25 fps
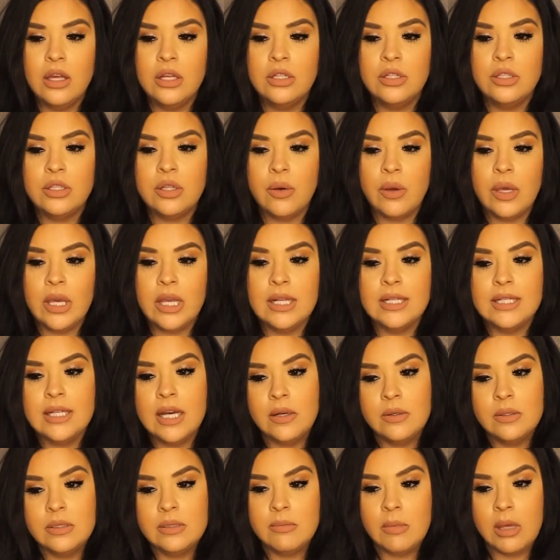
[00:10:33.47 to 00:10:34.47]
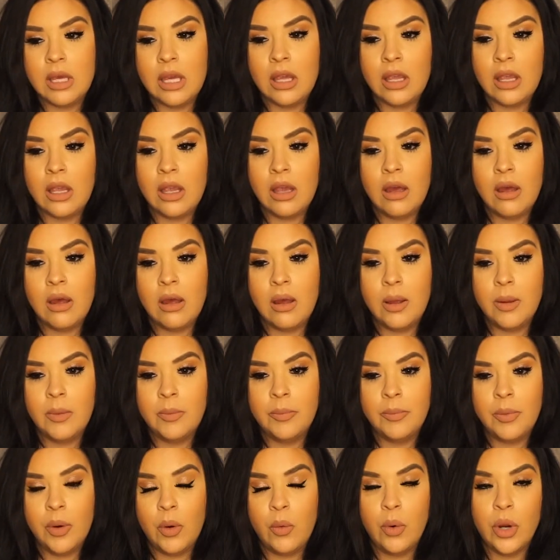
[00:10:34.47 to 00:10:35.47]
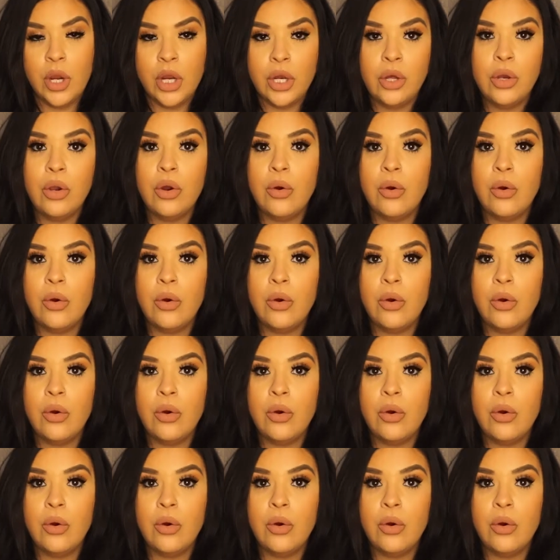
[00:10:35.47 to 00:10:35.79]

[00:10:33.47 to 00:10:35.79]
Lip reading: So he tells me, we're gonna